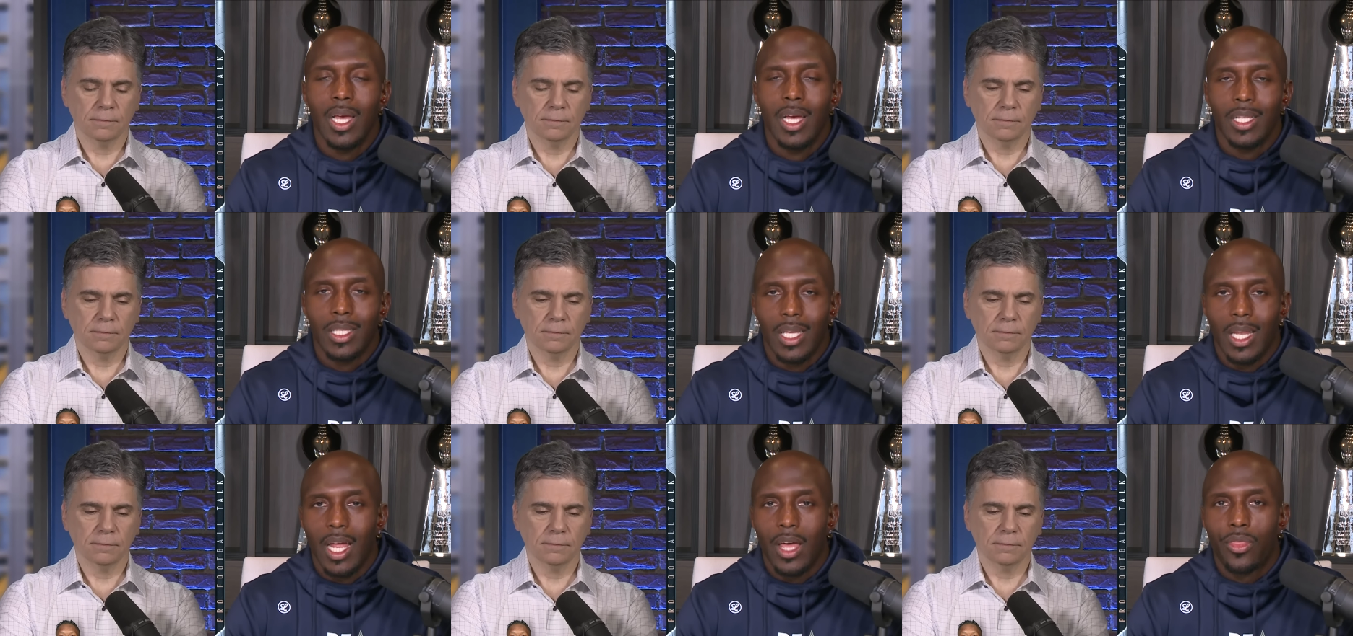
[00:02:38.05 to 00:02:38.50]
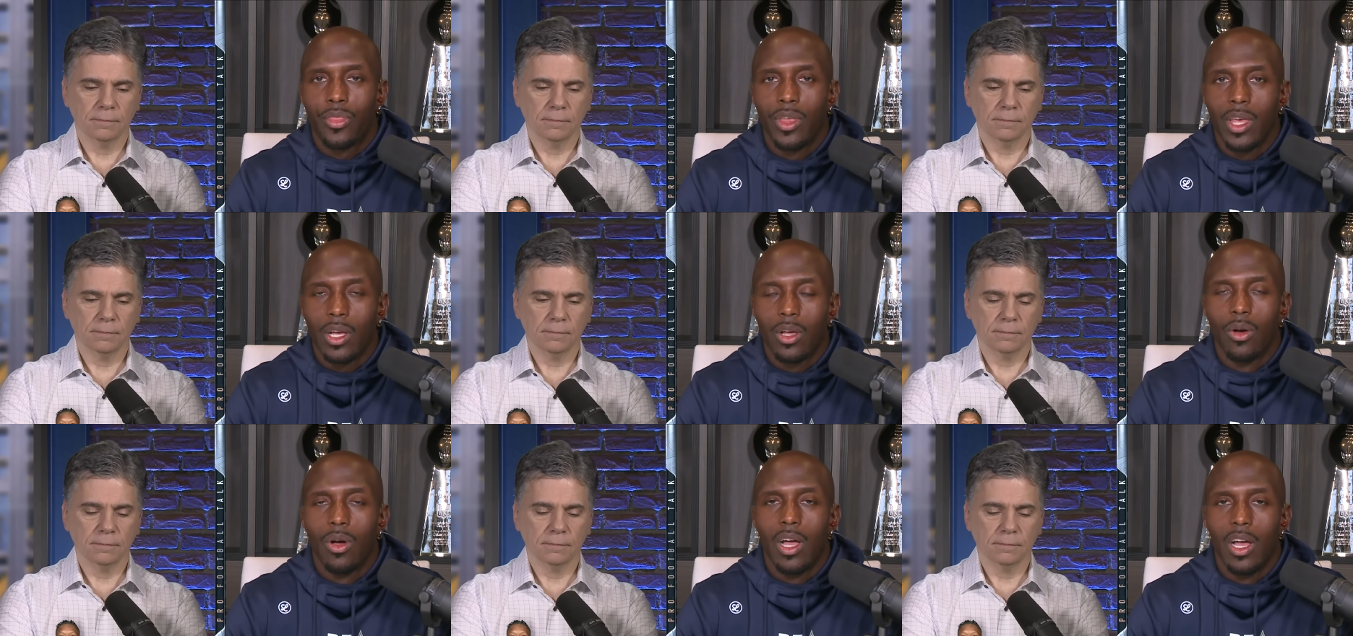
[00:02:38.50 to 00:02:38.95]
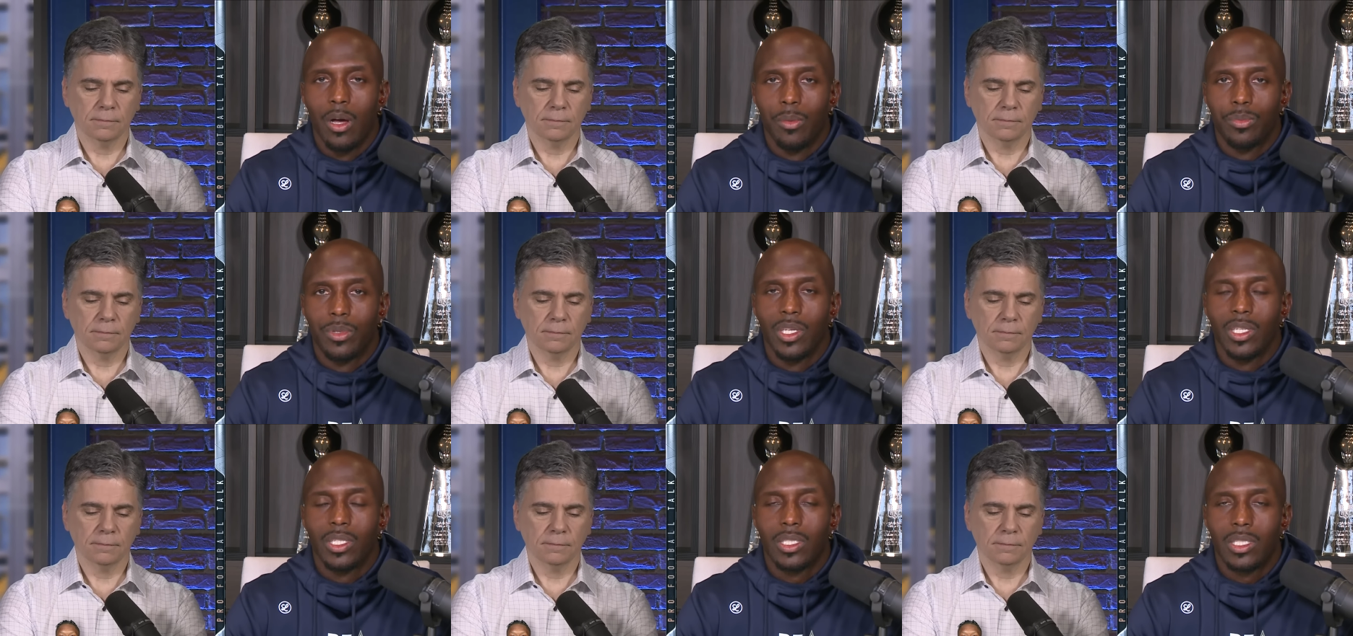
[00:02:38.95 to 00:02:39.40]
Speaker 1: that I think will help
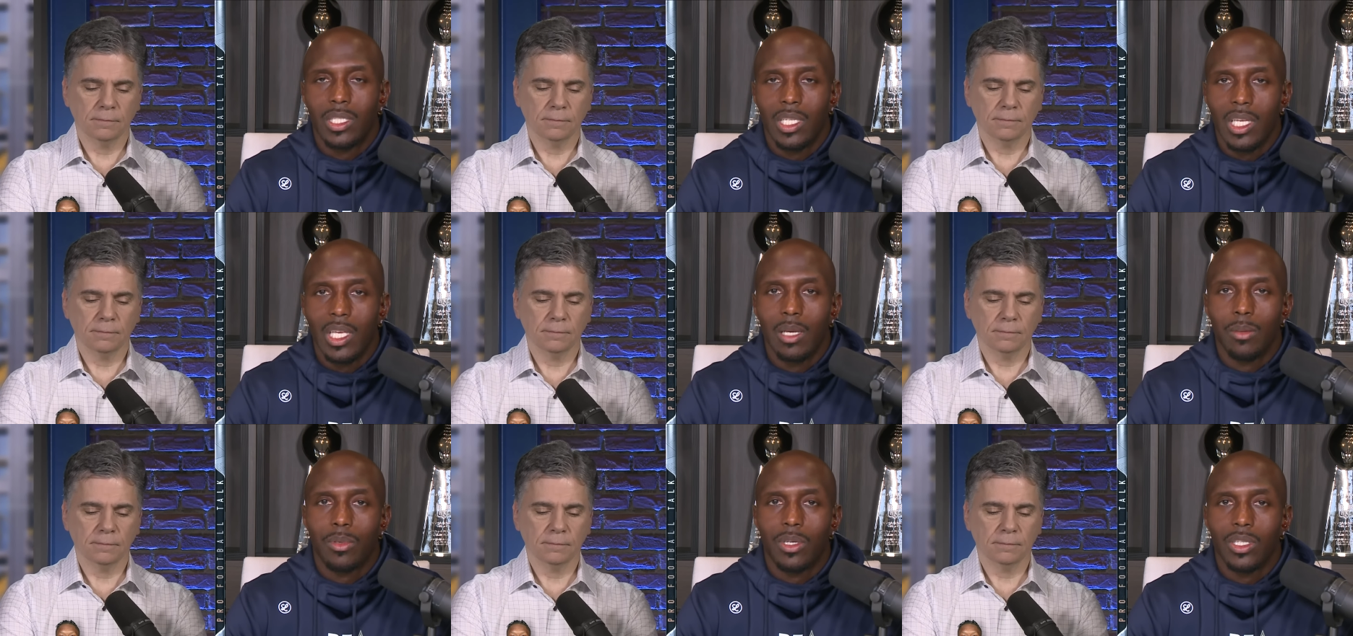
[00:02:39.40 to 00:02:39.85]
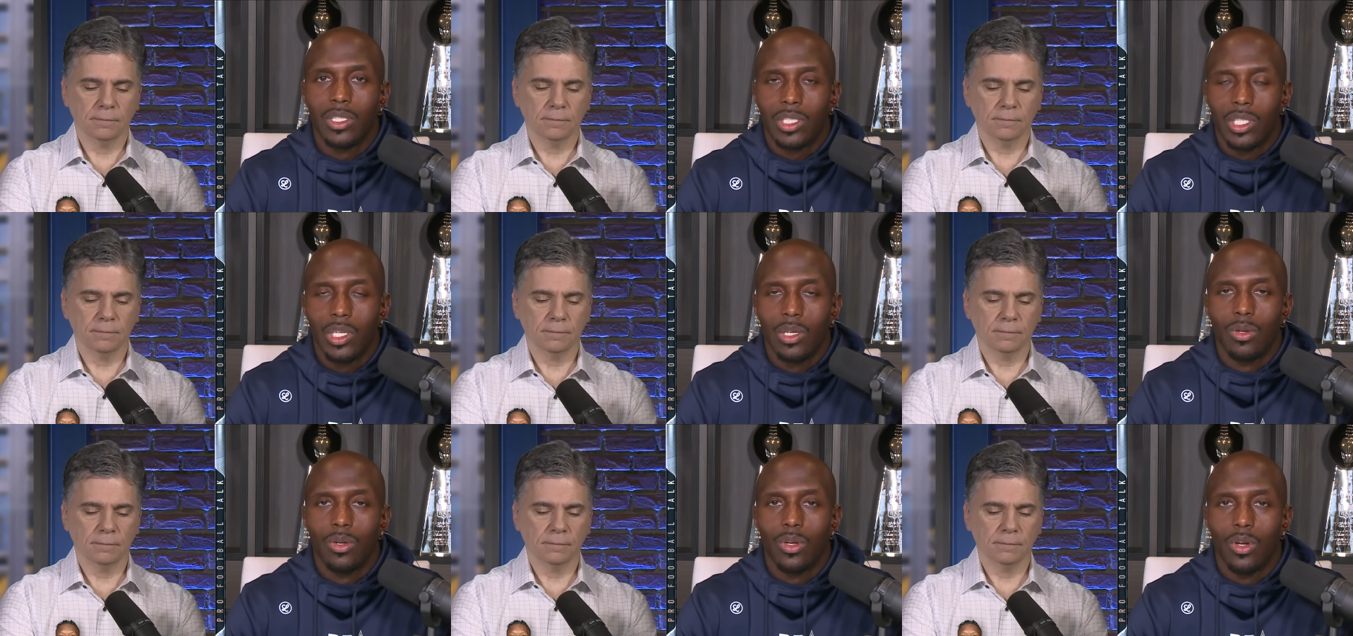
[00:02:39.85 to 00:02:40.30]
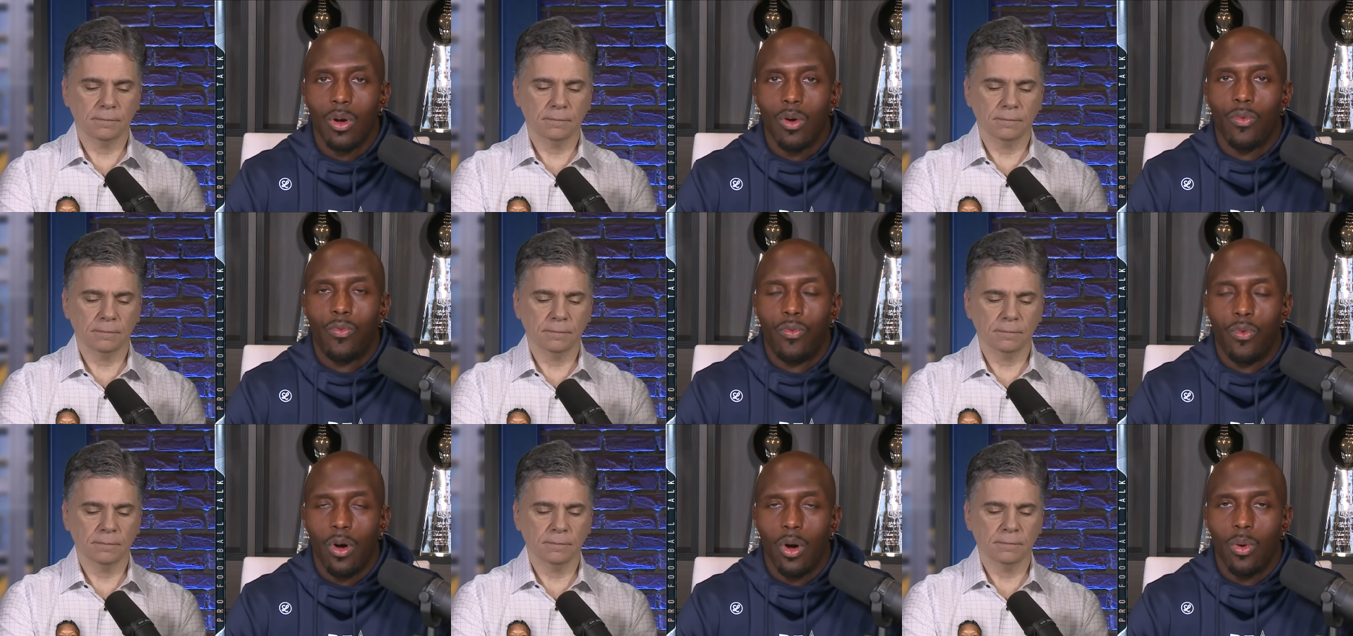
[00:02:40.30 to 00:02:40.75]
this team continue to go
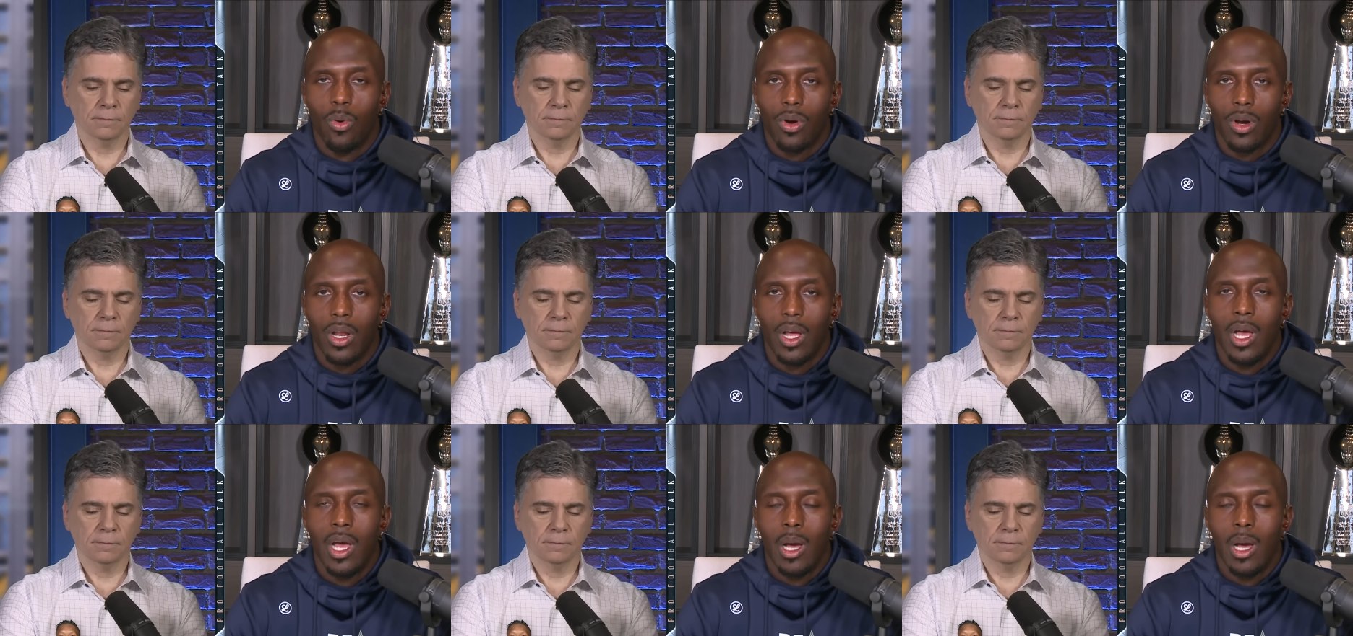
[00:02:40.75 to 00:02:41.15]
forward.